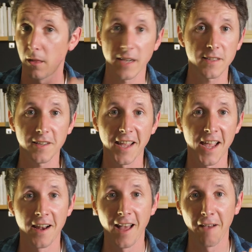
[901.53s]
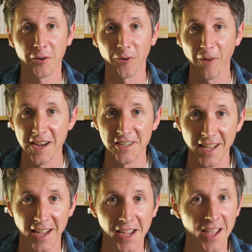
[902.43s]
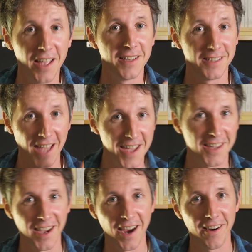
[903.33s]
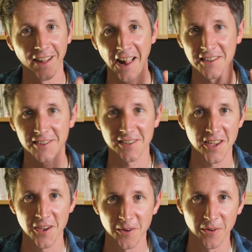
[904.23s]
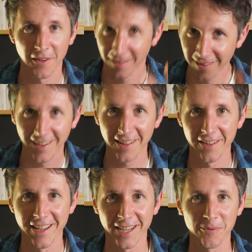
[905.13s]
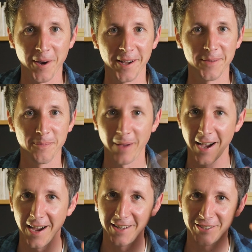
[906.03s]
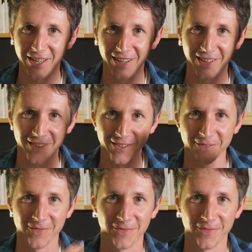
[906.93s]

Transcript: Thanks again, have a great day, take care, and I'll see you in the next one. Bye, cheers.